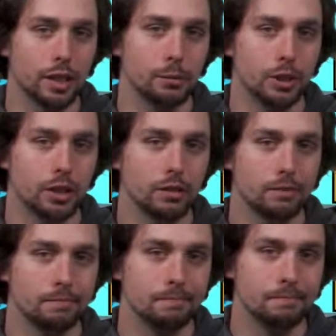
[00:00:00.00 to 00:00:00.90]
Game Show?
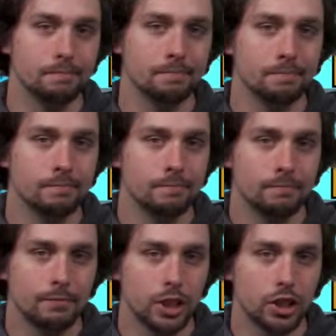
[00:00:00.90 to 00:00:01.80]

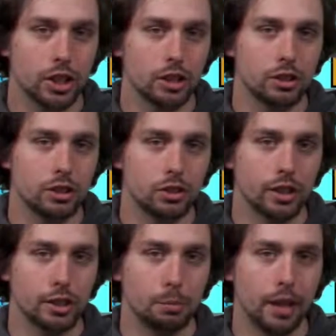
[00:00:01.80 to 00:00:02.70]
Get your country
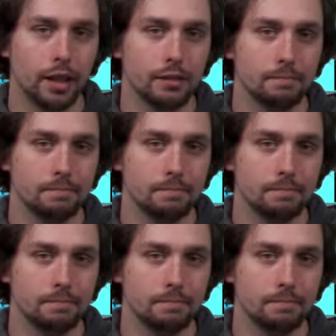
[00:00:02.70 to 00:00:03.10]
straight, Japan.